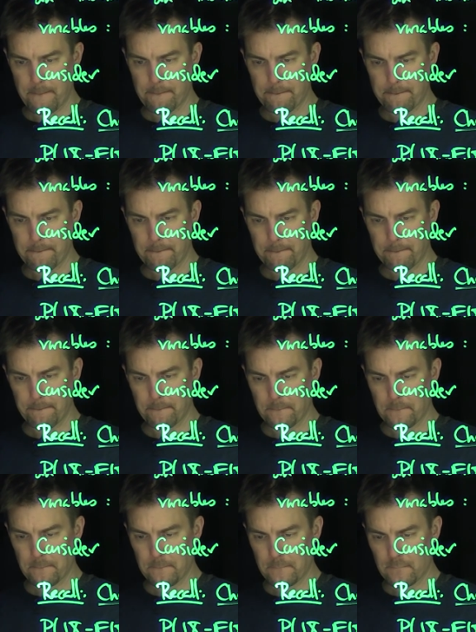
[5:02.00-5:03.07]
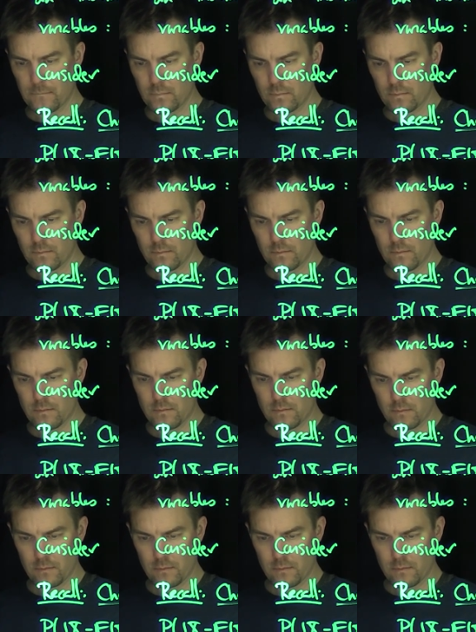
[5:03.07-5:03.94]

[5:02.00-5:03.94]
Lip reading: Nobody speaks.